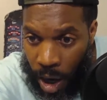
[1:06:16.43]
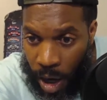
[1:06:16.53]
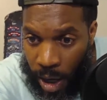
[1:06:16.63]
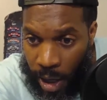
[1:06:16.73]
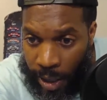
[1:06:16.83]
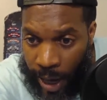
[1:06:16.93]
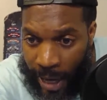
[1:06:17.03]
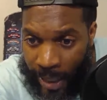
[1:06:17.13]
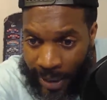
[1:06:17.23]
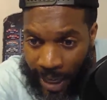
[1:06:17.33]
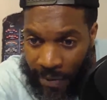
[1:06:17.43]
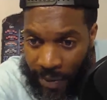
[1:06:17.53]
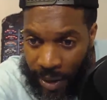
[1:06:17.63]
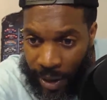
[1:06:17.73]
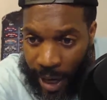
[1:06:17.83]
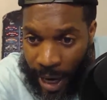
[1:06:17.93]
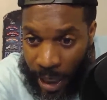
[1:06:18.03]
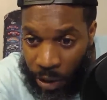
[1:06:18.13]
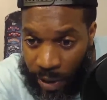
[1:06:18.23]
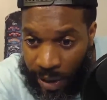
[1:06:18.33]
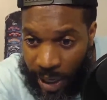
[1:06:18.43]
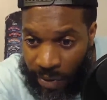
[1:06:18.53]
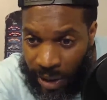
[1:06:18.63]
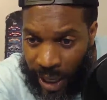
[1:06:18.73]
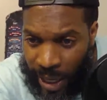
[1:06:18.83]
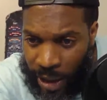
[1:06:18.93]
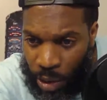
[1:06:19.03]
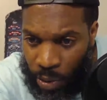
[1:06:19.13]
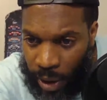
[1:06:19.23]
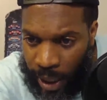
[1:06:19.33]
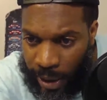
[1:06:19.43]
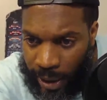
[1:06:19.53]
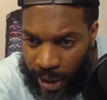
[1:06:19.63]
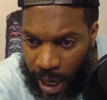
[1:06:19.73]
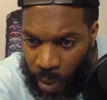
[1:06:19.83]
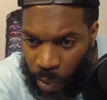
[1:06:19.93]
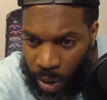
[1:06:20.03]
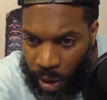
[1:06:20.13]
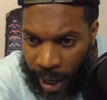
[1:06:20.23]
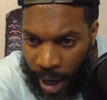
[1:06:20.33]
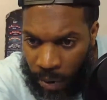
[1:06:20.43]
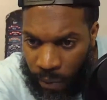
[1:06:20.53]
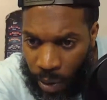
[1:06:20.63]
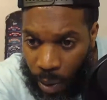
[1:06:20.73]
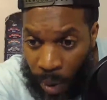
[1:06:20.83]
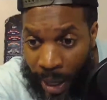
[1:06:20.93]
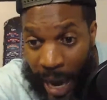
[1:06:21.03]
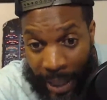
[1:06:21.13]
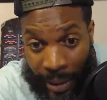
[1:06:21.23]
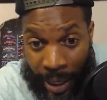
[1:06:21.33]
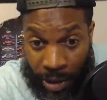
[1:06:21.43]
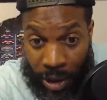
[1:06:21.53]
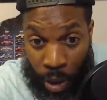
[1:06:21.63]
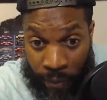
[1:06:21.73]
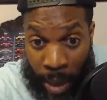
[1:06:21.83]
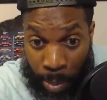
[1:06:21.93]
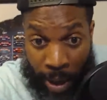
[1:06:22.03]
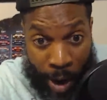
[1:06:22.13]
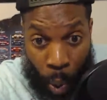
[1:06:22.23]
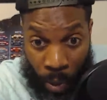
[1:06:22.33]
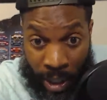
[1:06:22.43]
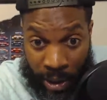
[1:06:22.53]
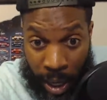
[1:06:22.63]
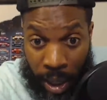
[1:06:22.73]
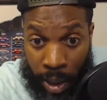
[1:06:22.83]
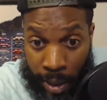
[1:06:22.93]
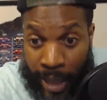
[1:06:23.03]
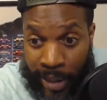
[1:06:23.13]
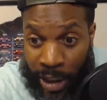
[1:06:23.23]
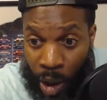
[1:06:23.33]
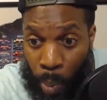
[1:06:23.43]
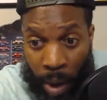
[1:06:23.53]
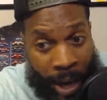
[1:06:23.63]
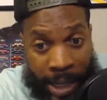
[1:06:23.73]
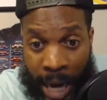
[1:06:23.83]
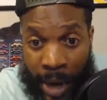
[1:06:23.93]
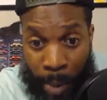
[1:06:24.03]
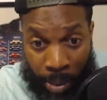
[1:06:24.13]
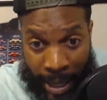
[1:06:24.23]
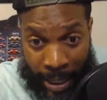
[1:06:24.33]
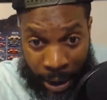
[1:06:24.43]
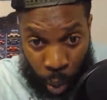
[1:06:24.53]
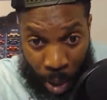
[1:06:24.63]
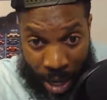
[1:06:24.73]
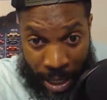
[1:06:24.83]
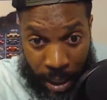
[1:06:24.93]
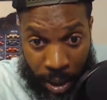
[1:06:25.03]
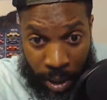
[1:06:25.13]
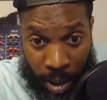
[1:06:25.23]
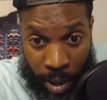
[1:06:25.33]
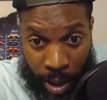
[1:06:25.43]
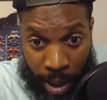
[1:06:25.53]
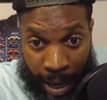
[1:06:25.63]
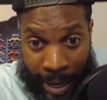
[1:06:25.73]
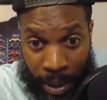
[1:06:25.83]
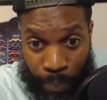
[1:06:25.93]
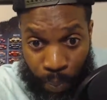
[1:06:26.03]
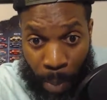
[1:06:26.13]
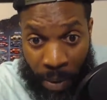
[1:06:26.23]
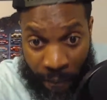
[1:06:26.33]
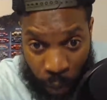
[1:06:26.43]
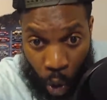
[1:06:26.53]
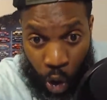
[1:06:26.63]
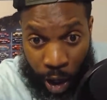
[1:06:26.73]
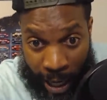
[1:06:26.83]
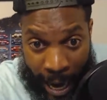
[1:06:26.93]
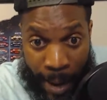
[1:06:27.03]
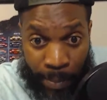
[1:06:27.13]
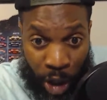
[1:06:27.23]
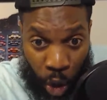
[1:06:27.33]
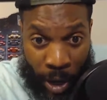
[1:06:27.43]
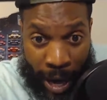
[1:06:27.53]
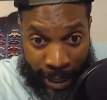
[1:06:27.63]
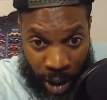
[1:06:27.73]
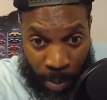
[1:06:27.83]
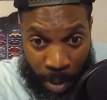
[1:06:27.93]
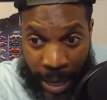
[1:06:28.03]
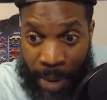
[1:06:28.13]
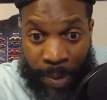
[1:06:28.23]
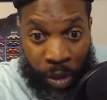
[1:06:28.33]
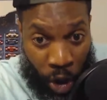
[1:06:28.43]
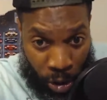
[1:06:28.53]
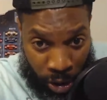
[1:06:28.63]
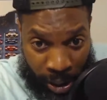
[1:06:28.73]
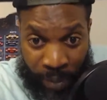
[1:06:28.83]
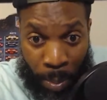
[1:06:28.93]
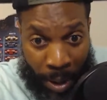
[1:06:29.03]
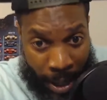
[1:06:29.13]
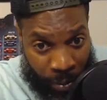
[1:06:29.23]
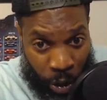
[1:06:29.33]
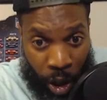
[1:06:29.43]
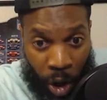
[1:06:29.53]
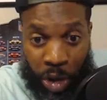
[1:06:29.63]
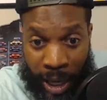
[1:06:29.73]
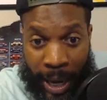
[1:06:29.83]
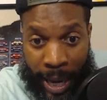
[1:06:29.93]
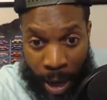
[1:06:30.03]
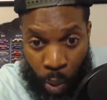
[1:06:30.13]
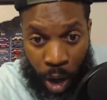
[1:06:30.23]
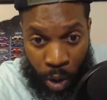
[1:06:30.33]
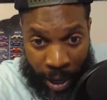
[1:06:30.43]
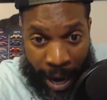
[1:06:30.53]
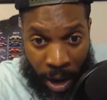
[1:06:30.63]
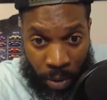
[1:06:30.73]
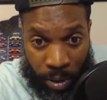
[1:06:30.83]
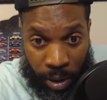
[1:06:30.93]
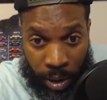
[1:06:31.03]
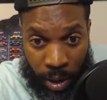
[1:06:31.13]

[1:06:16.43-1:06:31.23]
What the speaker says: The 83-7 says, you think this game will count for the week? I think so. If they play it on Wednesday, yes, it's going to play. Anytime they play it this week, like before the game, the new games come up, even Thursday, if they play it after Thursday, it will count.